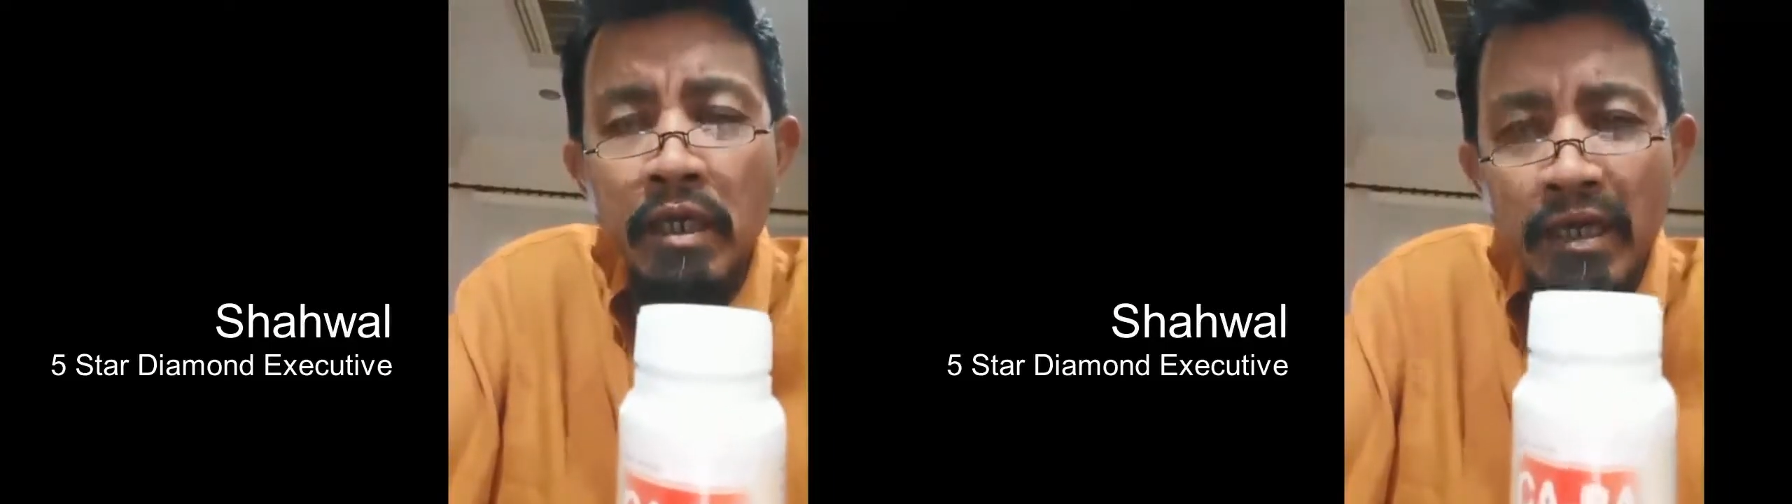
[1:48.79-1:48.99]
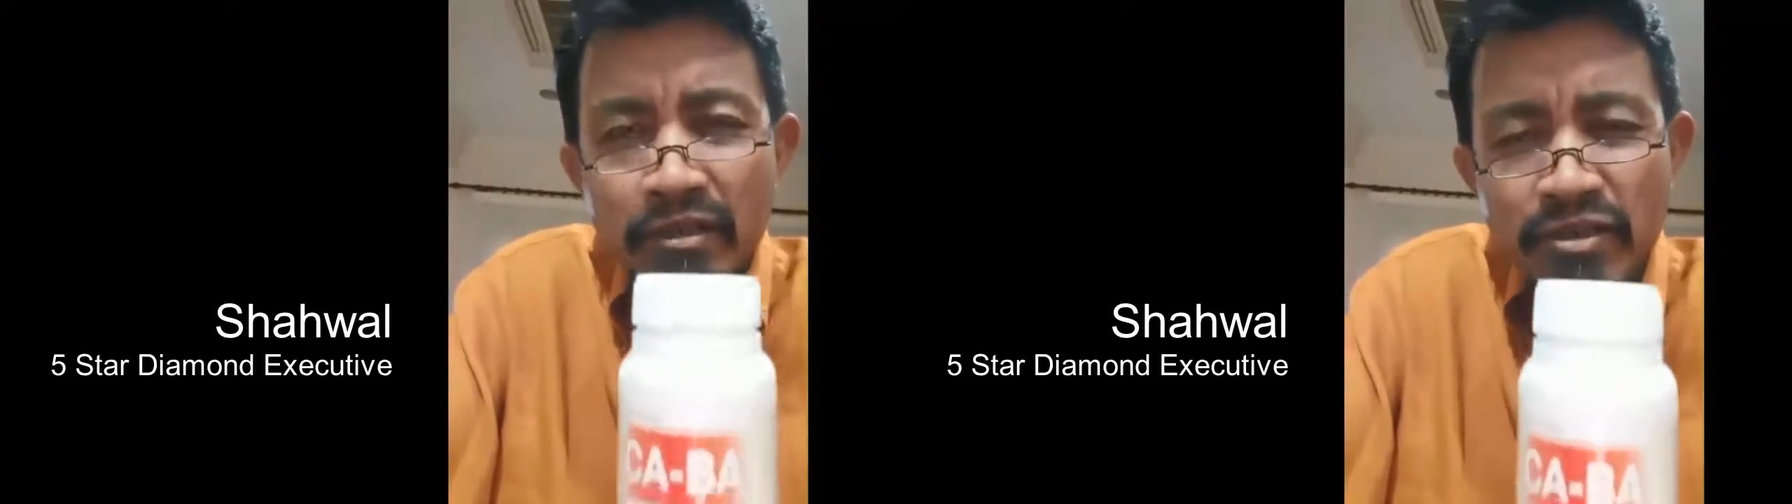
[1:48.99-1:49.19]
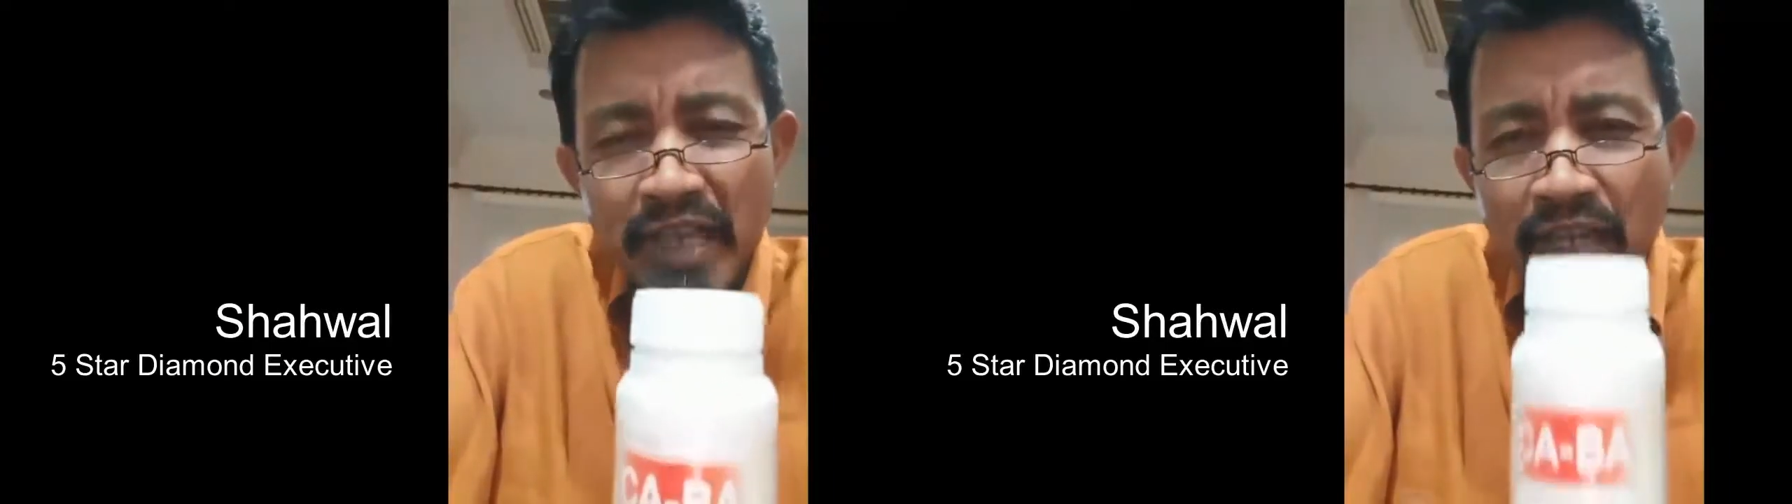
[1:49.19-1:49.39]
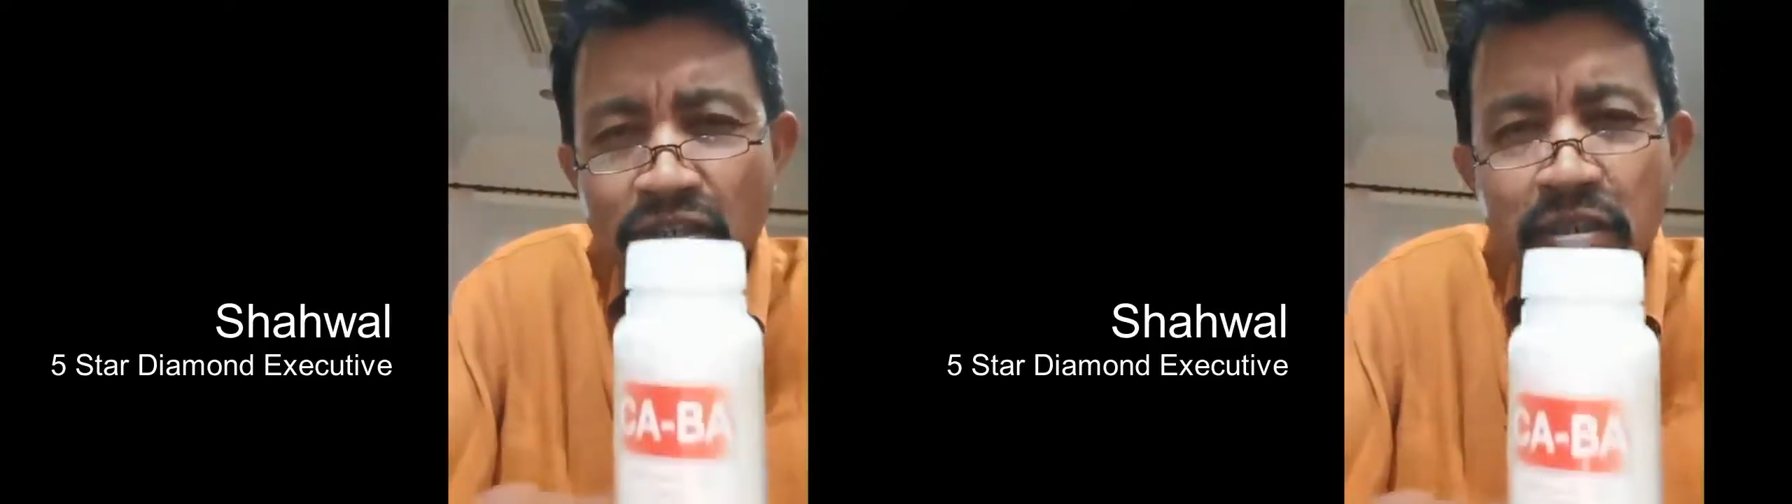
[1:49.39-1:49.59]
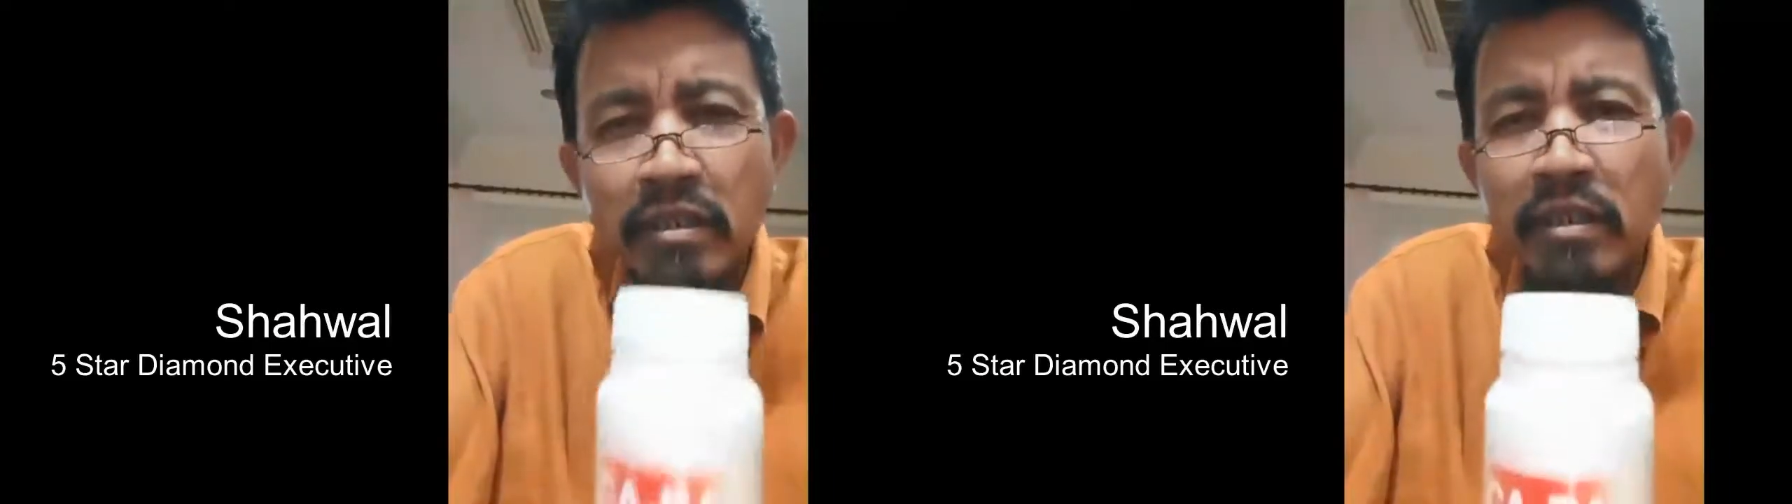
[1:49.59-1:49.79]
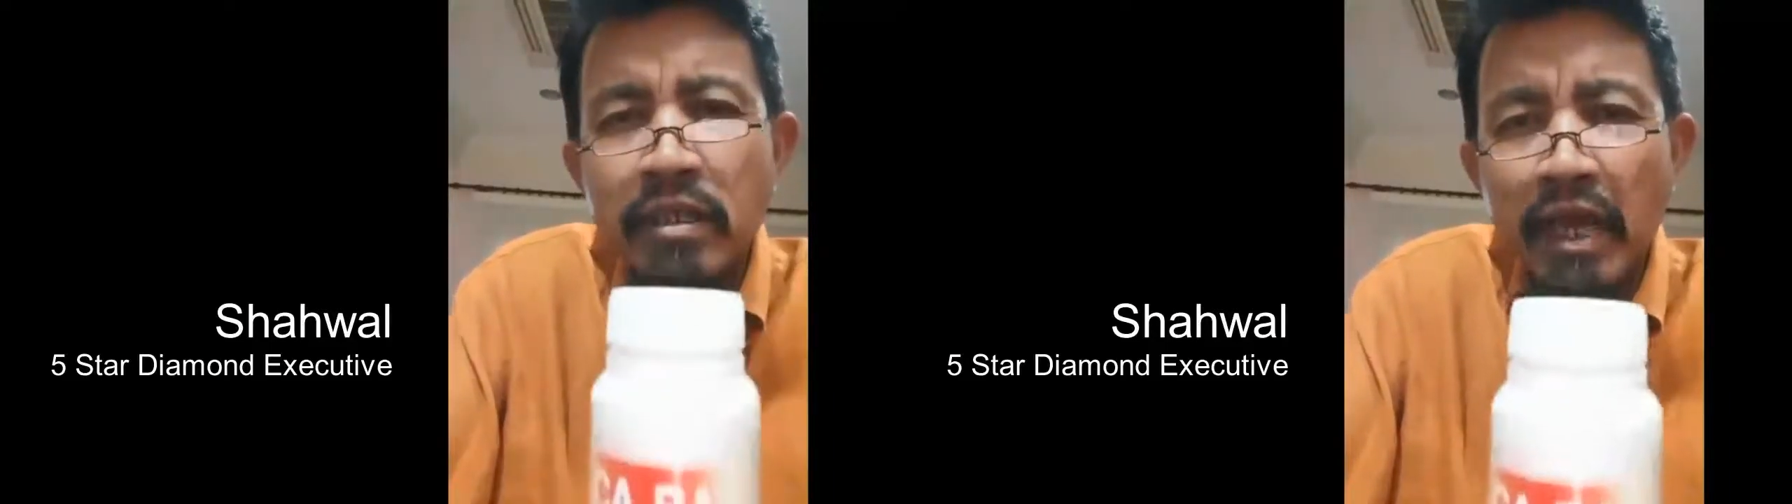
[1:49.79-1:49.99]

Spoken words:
it has actually